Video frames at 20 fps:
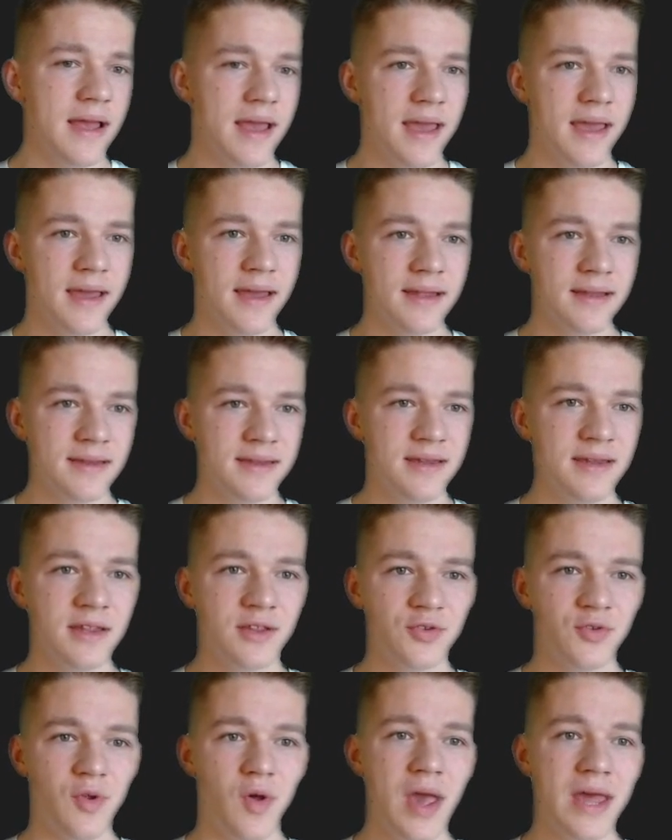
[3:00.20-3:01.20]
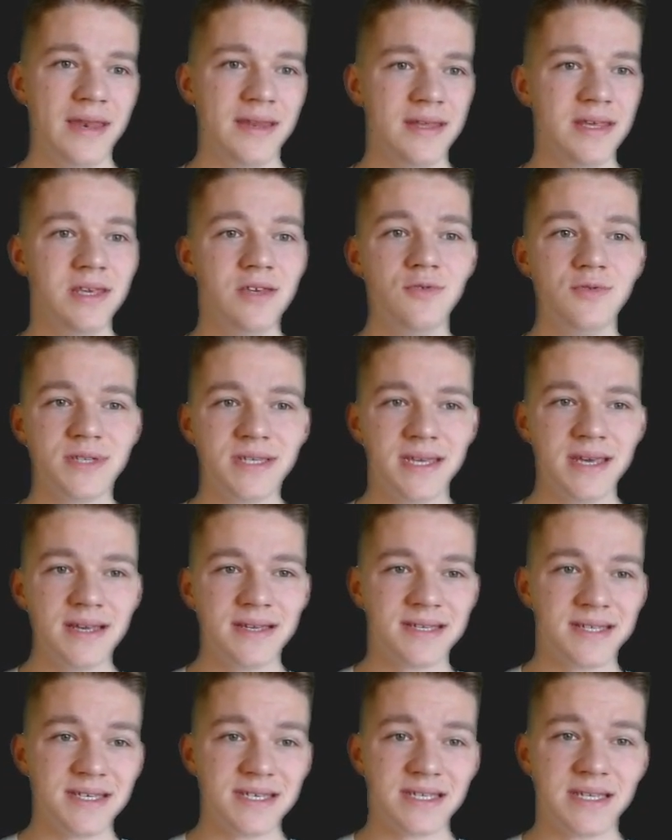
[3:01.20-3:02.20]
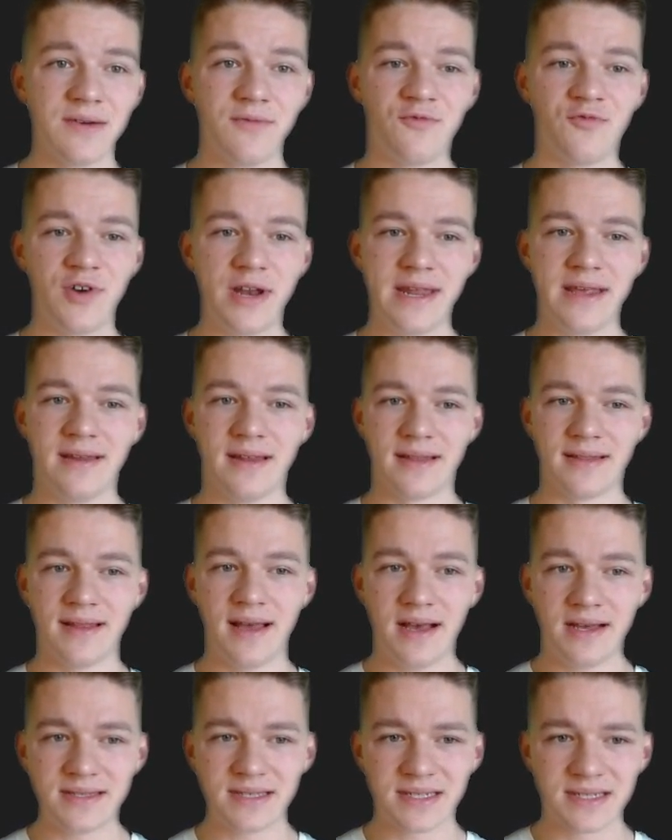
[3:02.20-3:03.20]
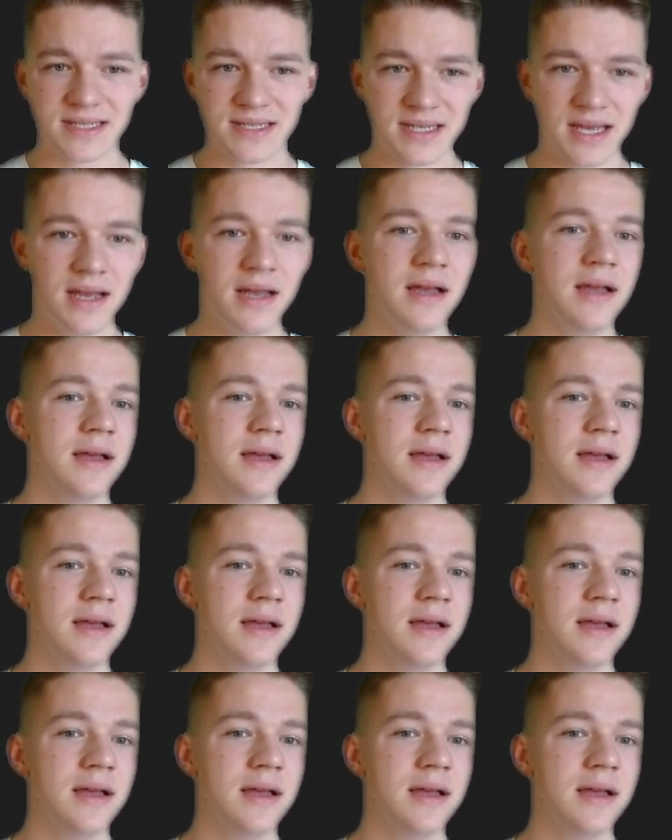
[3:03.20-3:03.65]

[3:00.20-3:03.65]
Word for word: and needed to add the using system threading the tasks.